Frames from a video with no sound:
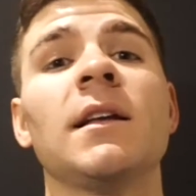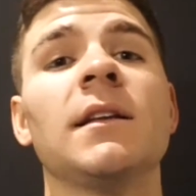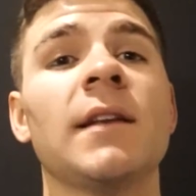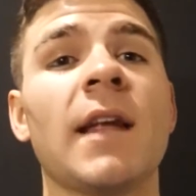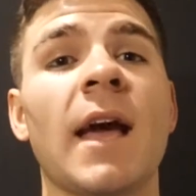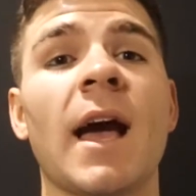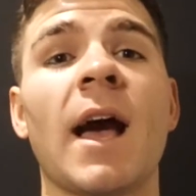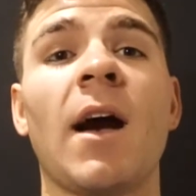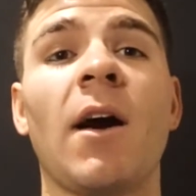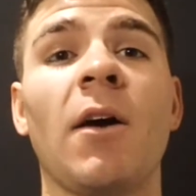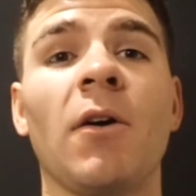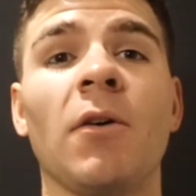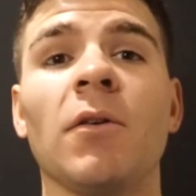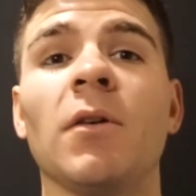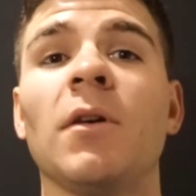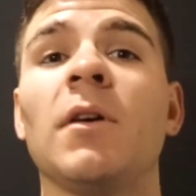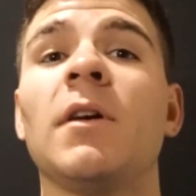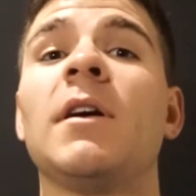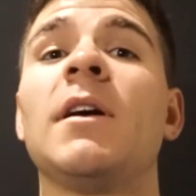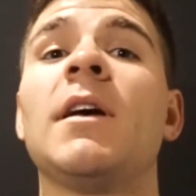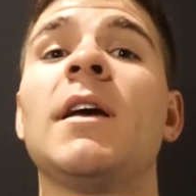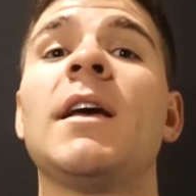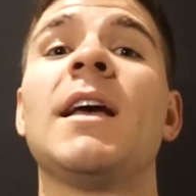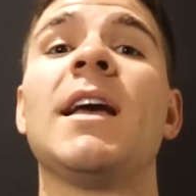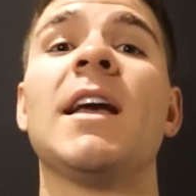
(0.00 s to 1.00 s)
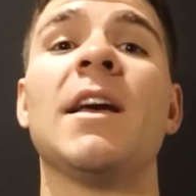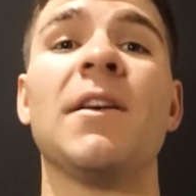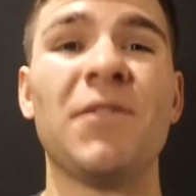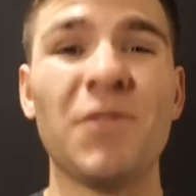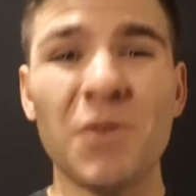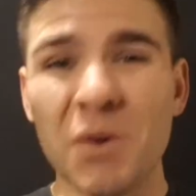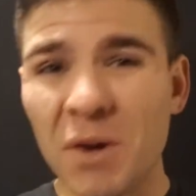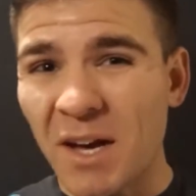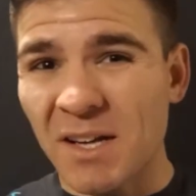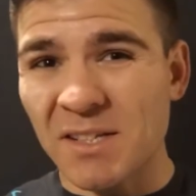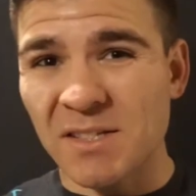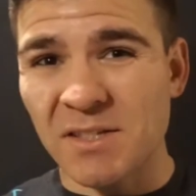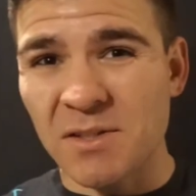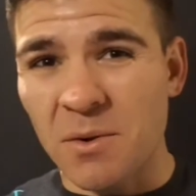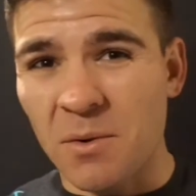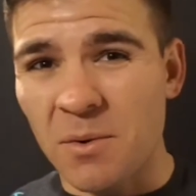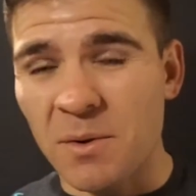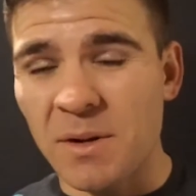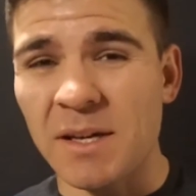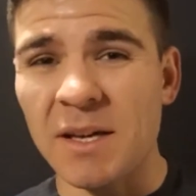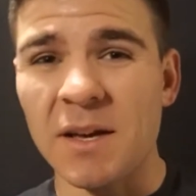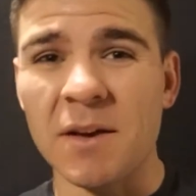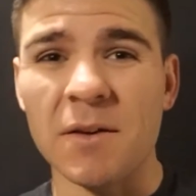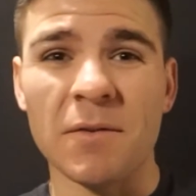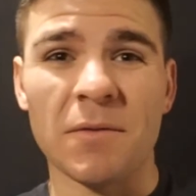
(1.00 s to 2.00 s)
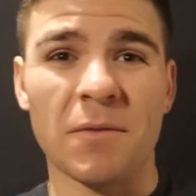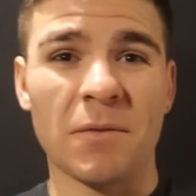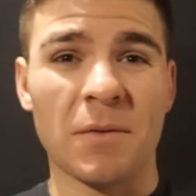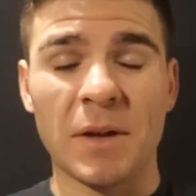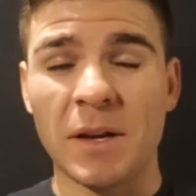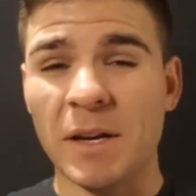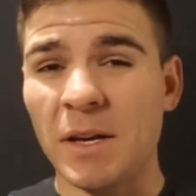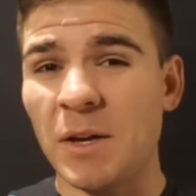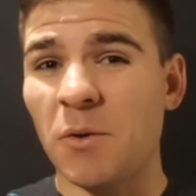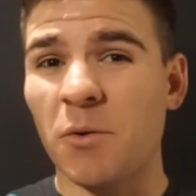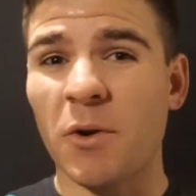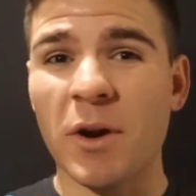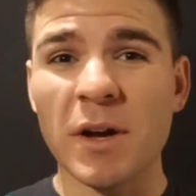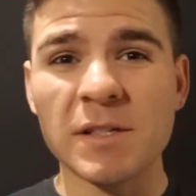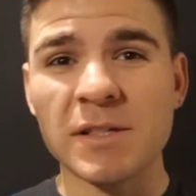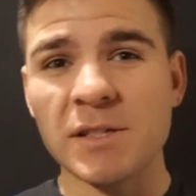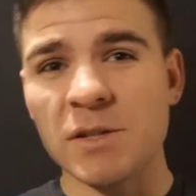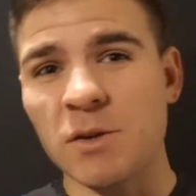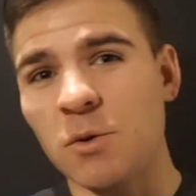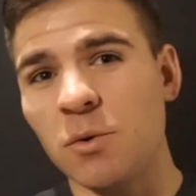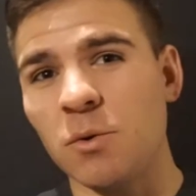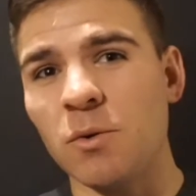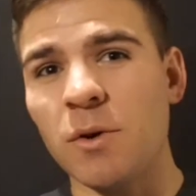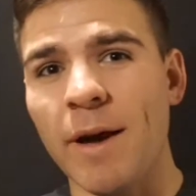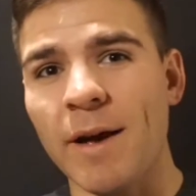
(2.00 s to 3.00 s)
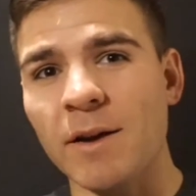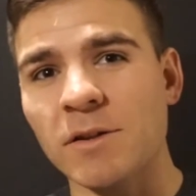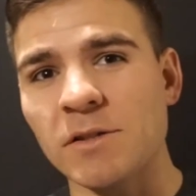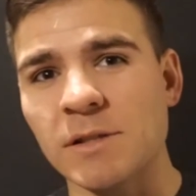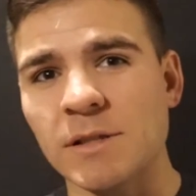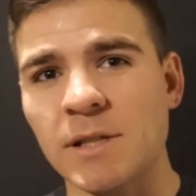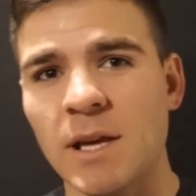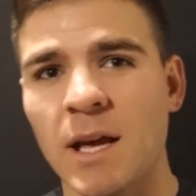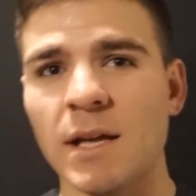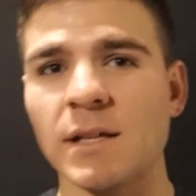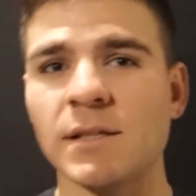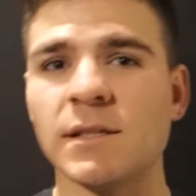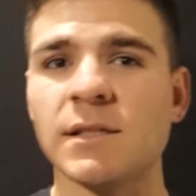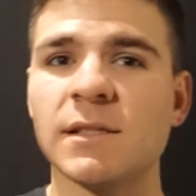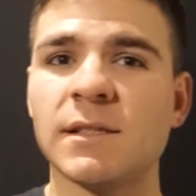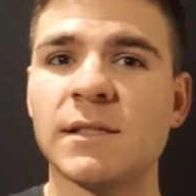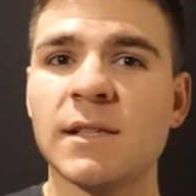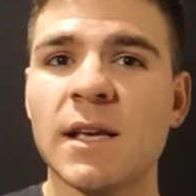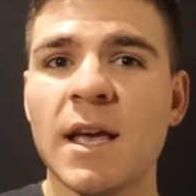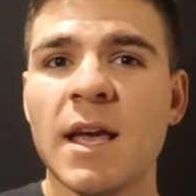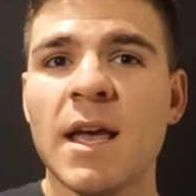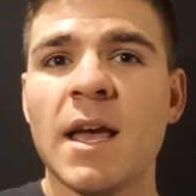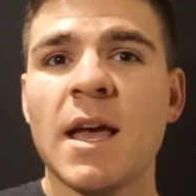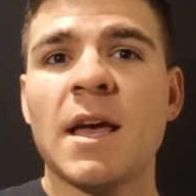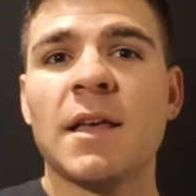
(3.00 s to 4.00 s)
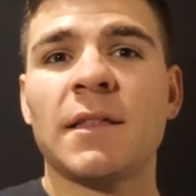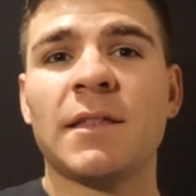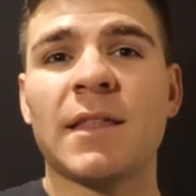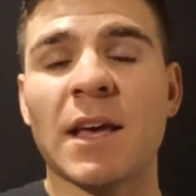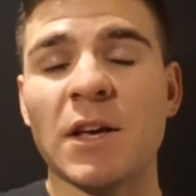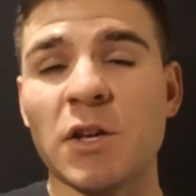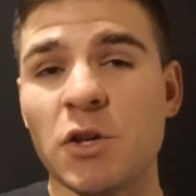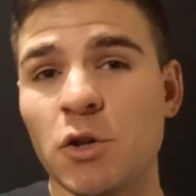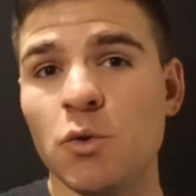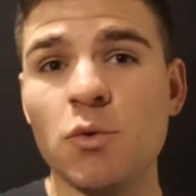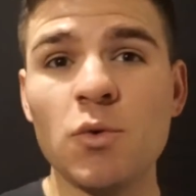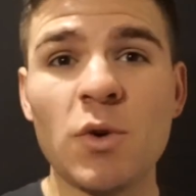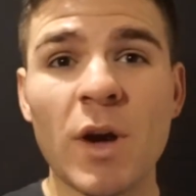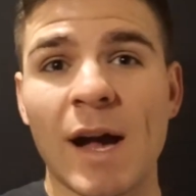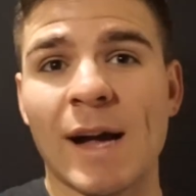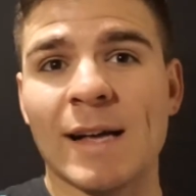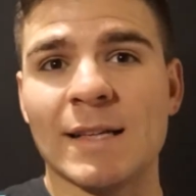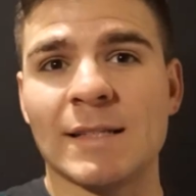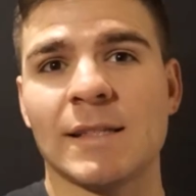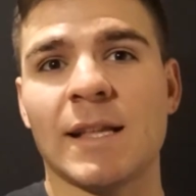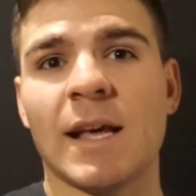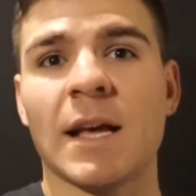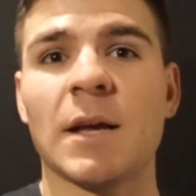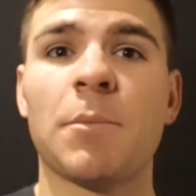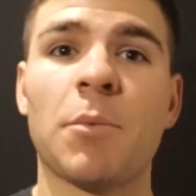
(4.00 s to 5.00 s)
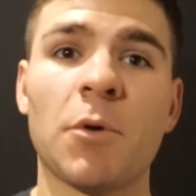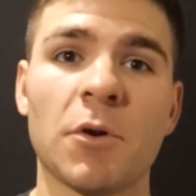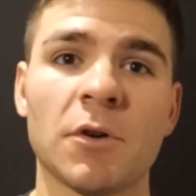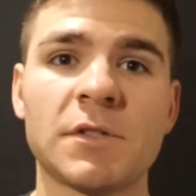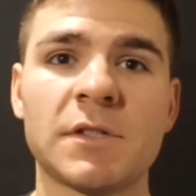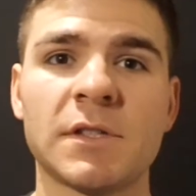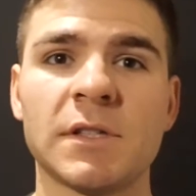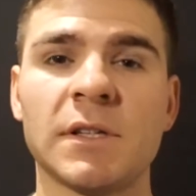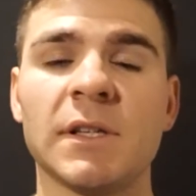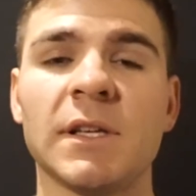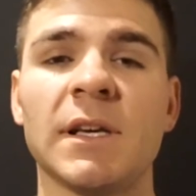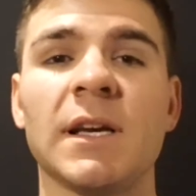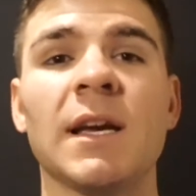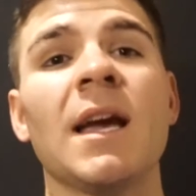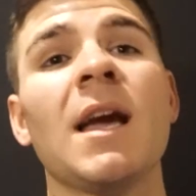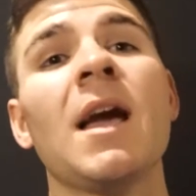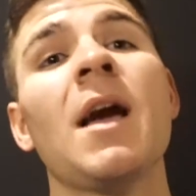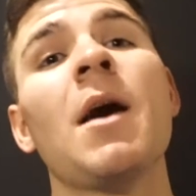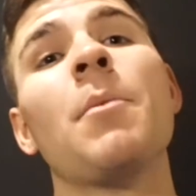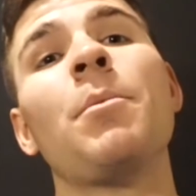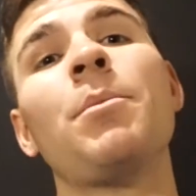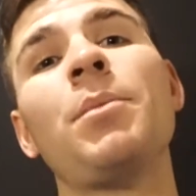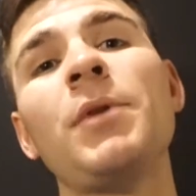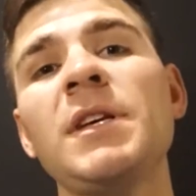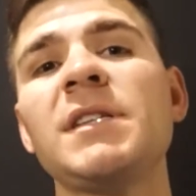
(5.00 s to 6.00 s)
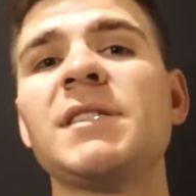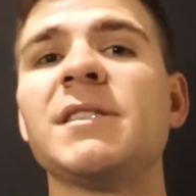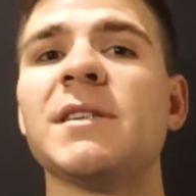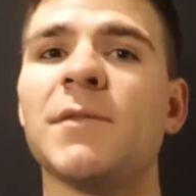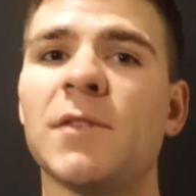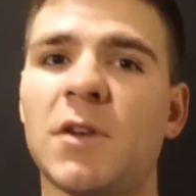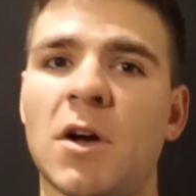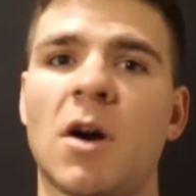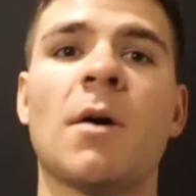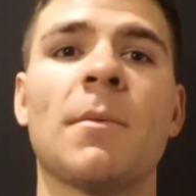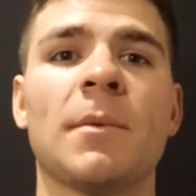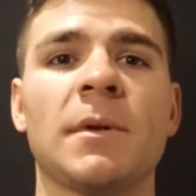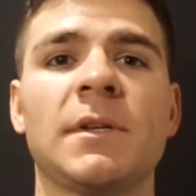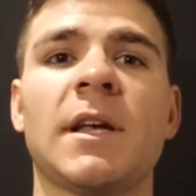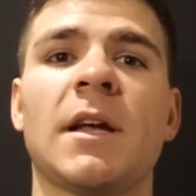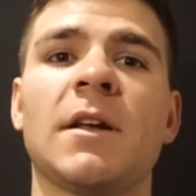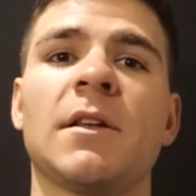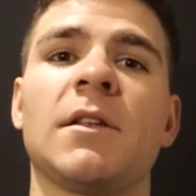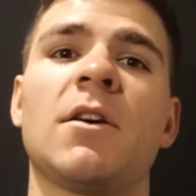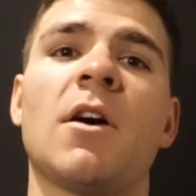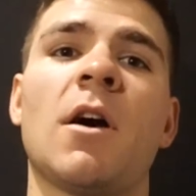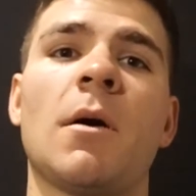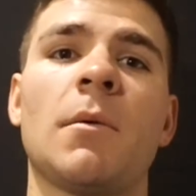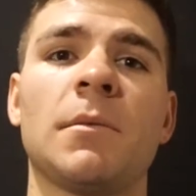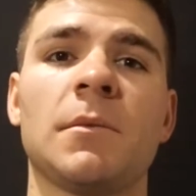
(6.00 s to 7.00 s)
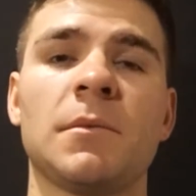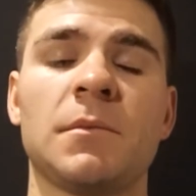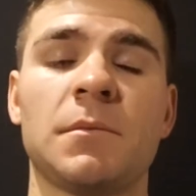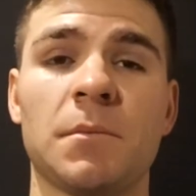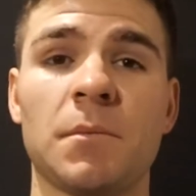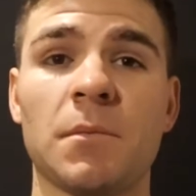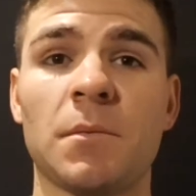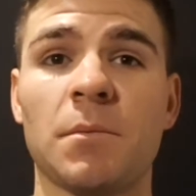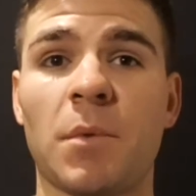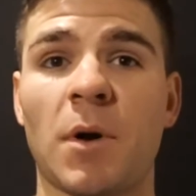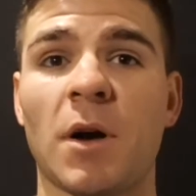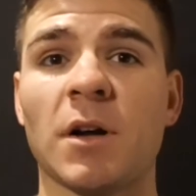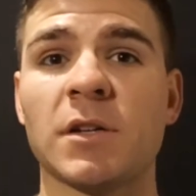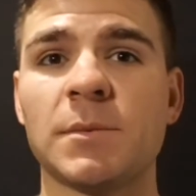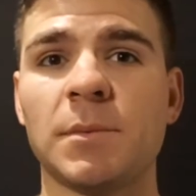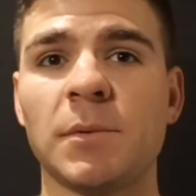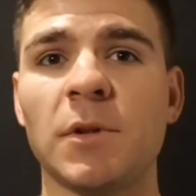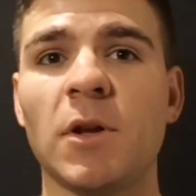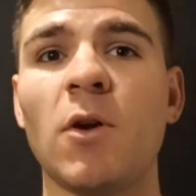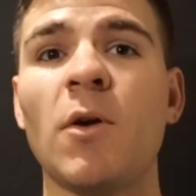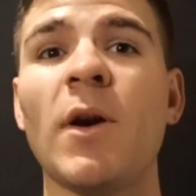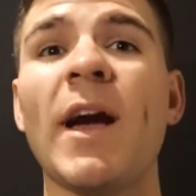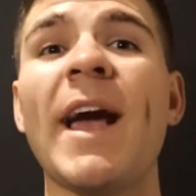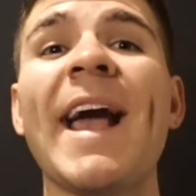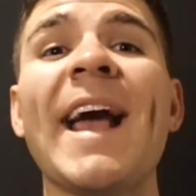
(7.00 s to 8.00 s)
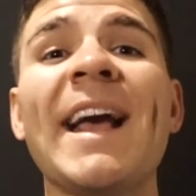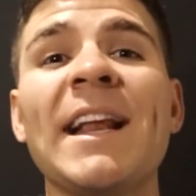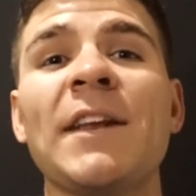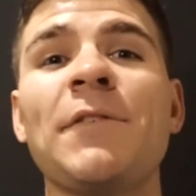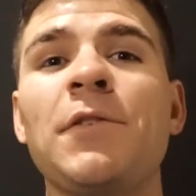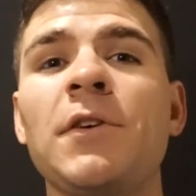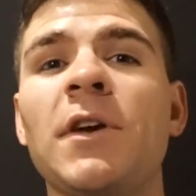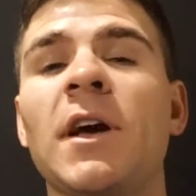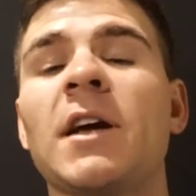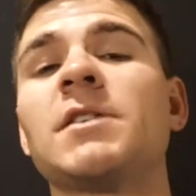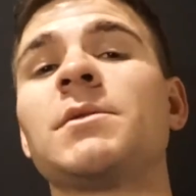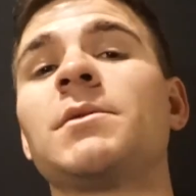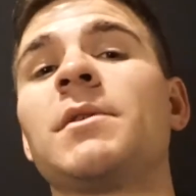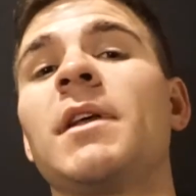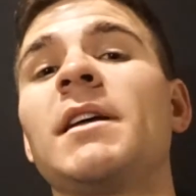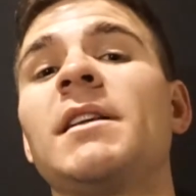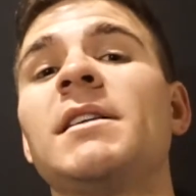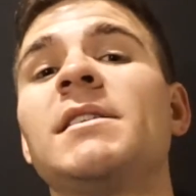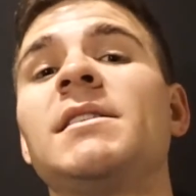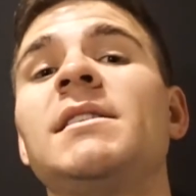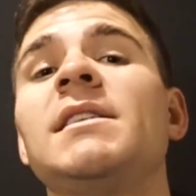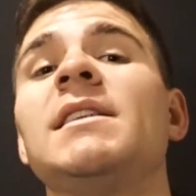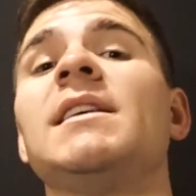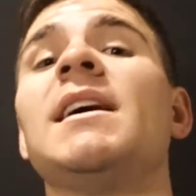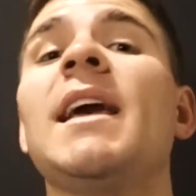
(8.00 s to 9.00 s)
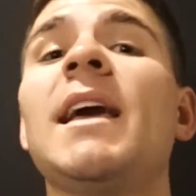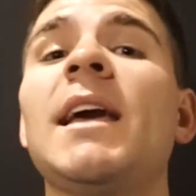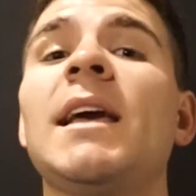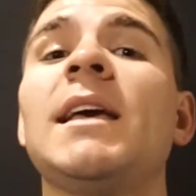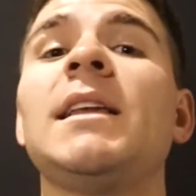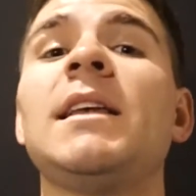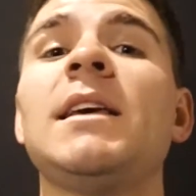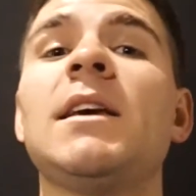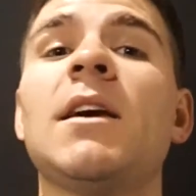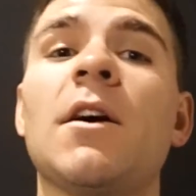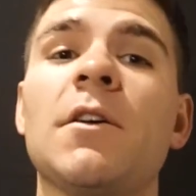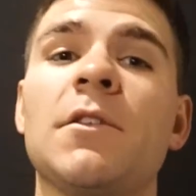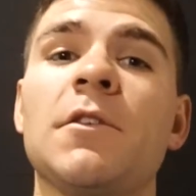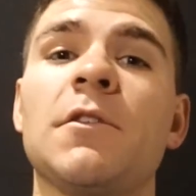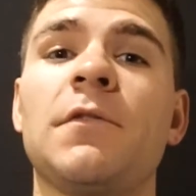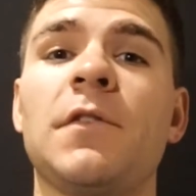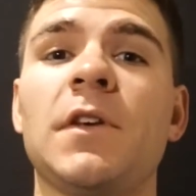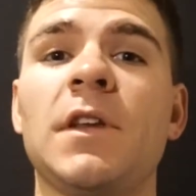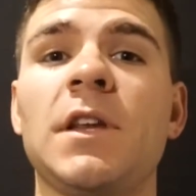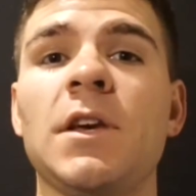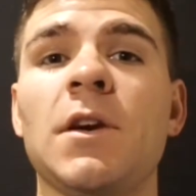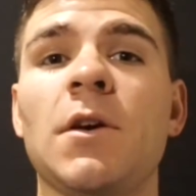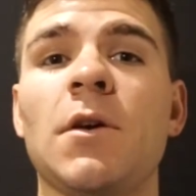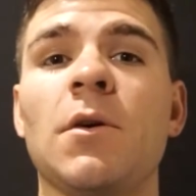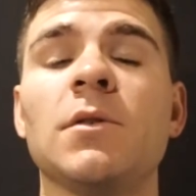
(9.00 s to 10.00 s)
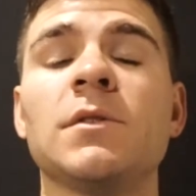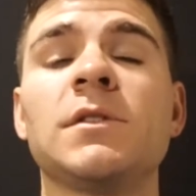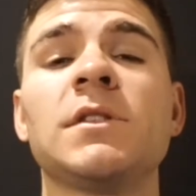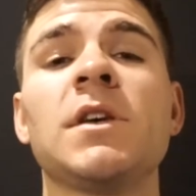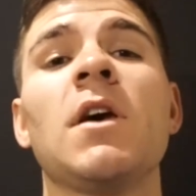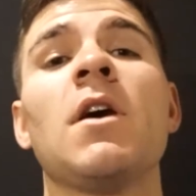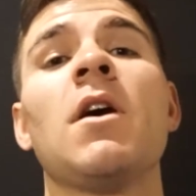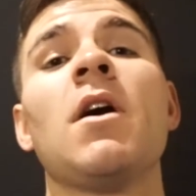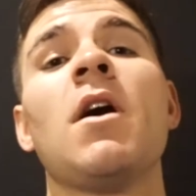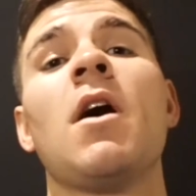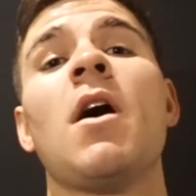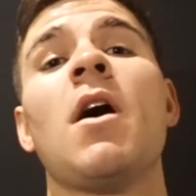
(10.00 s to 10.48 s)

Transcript: Now, if you guys know any crazy cool exercises that you guys like personally, please leave a comment down in the comment box below. And if you guys would like to see any other videos